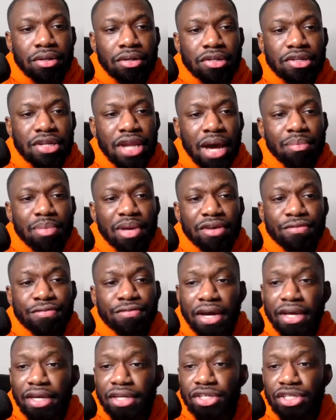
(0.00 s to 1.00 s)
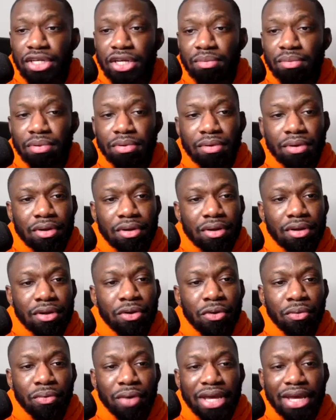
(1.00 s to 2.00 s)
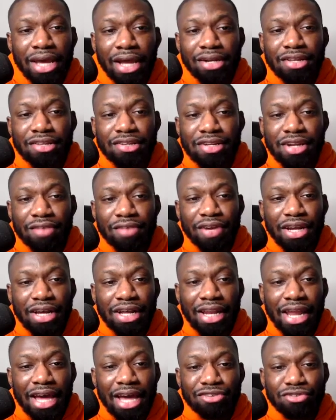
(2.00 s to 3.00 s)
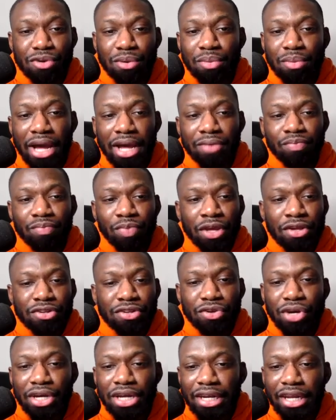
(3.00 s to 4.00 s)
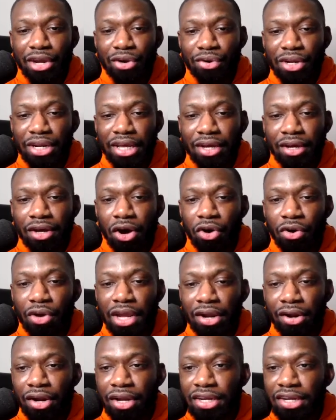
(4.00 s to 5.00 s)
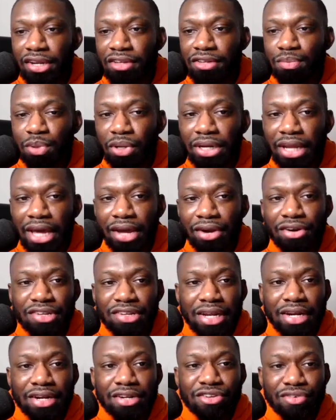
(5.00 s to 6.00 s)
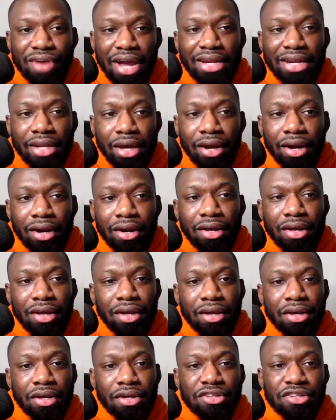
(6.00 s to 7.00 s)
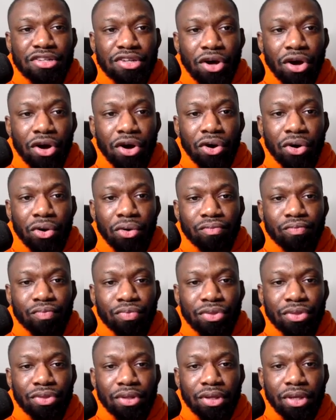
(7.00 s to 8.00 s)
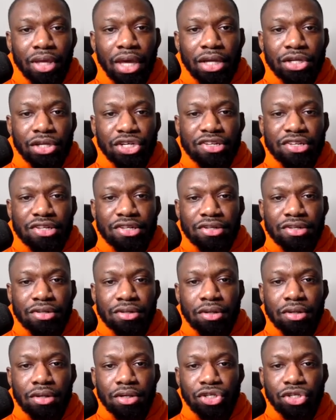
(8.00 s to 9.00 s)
stop being fucking cheap. We got this stuff in the classroom, right? So you can literally go here and dispute letters and it's right there. So yeah, just